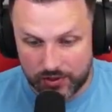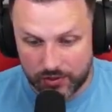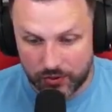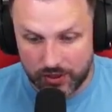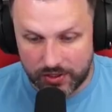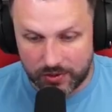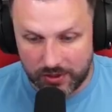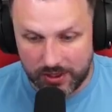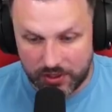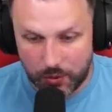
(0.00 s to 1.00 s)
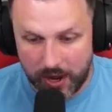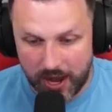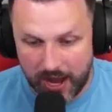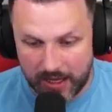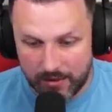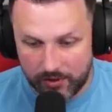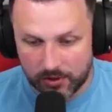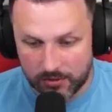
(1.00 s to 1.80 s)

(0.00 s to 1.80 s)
So it is quite high level.